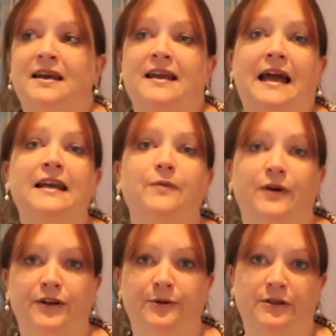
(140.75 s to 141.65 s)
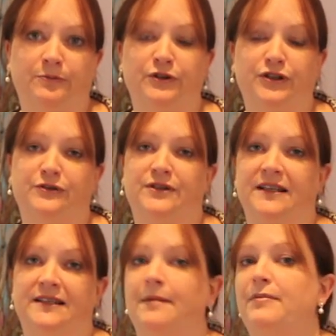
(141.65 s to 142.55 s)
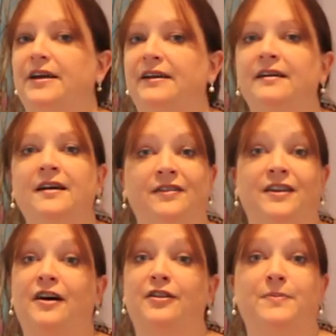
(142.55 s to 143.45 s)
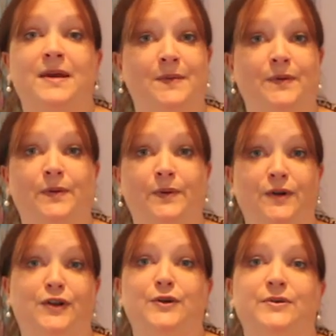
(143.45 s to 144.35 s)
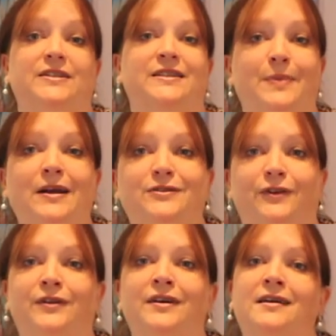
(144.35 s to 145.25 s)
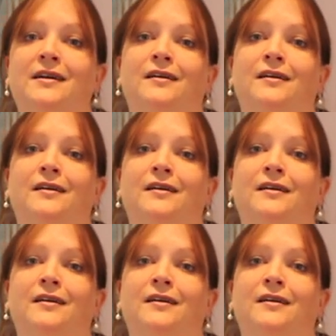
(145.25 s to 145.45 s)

like anyone who is producing something that other people use and depend on,